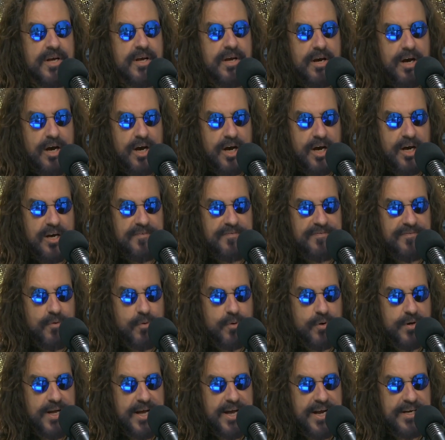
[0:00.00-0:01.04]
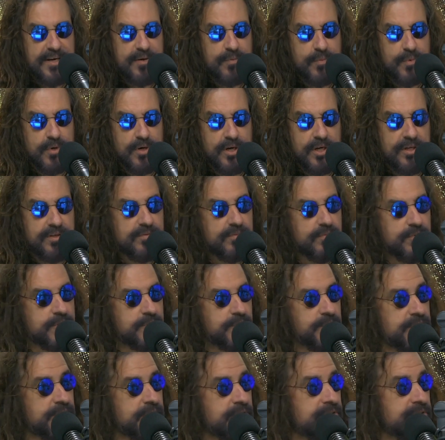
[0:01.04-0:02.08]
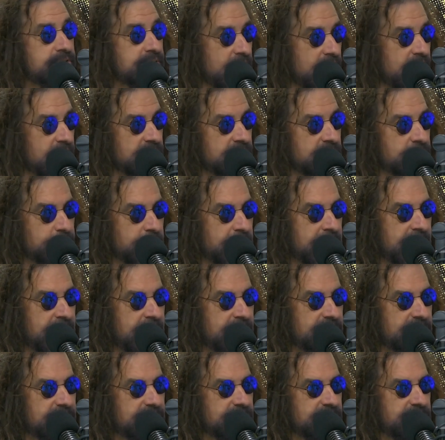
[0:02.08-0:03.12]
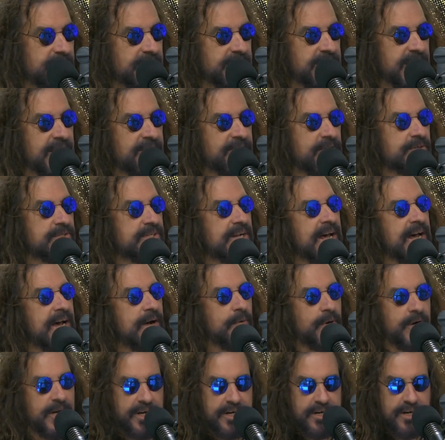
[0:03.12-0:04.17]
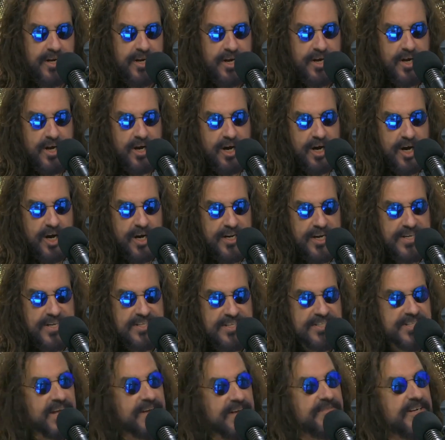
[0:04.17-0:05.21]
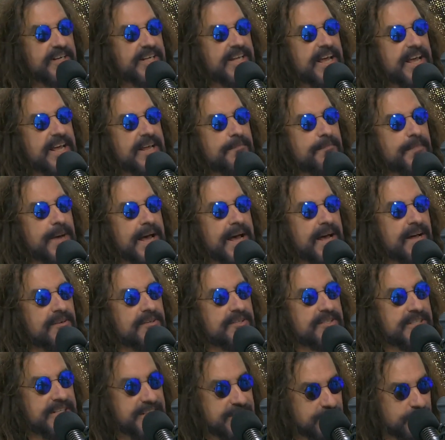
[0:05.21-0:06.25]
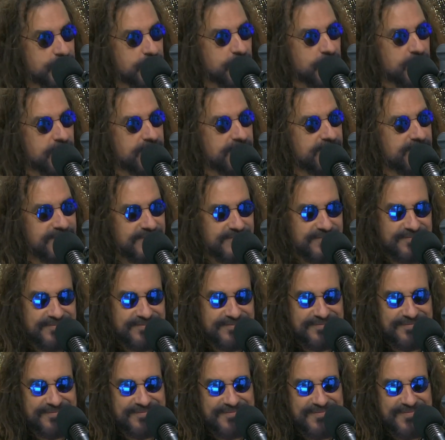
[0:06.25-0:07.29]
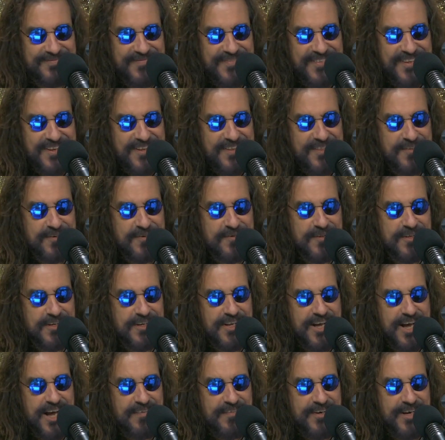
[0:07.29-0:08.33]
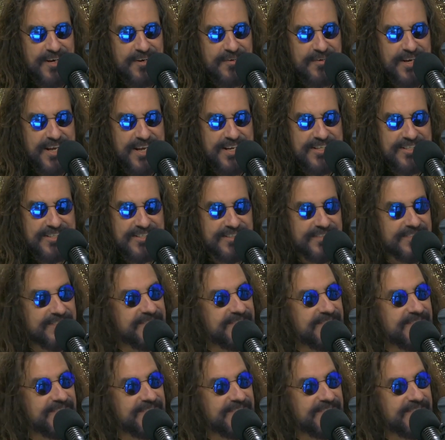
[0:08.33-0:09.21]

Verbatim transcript: on 491, which we just talked about, mm-hmm. the Devil's Highway, yep. on a 78 mile detour oh. through the Navajo Nation.